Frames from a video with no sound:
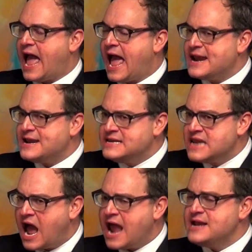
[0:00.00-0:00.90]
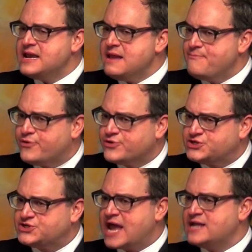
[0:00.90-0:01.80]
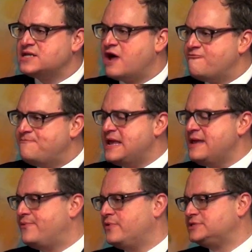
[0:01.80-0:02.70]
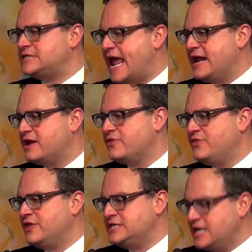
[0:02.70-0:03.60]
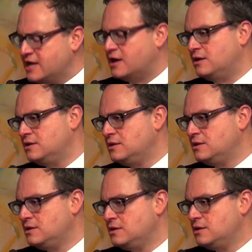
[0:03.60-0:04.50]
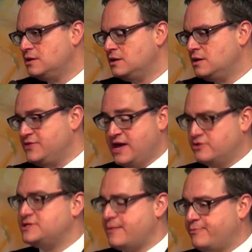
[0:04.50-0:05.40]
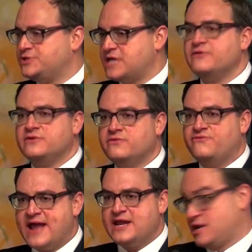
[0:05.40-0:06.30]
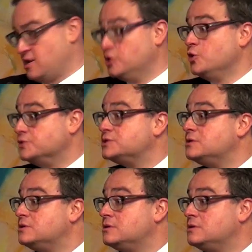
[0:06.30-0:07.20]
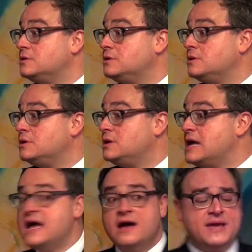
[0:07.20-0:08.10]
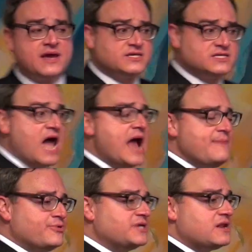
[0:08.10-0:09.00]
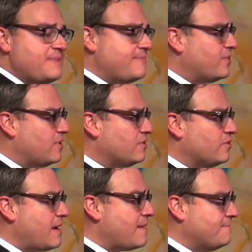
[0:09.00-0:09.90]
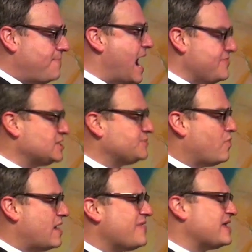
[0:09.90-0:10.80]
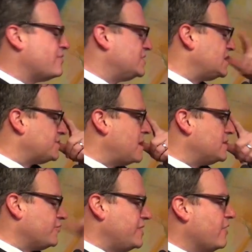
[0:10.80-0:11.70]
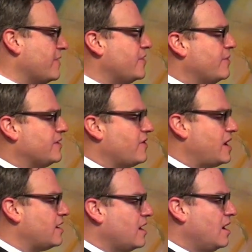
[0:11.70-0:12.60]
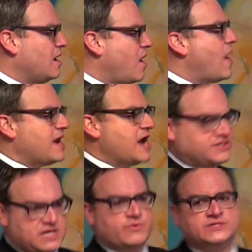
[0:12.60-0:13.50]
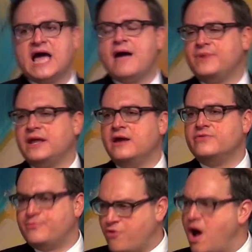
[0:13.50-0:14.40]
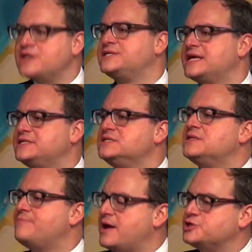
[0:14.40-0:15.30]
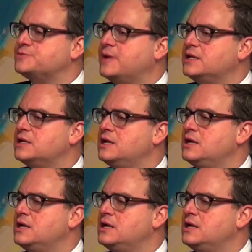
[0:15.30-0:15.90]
And 90% of people take the deal. The other 10% fight it and lose. Because 90% of people, by this point, I think it was 6 months or a year into it, I see what's happening here. The process is the punishment.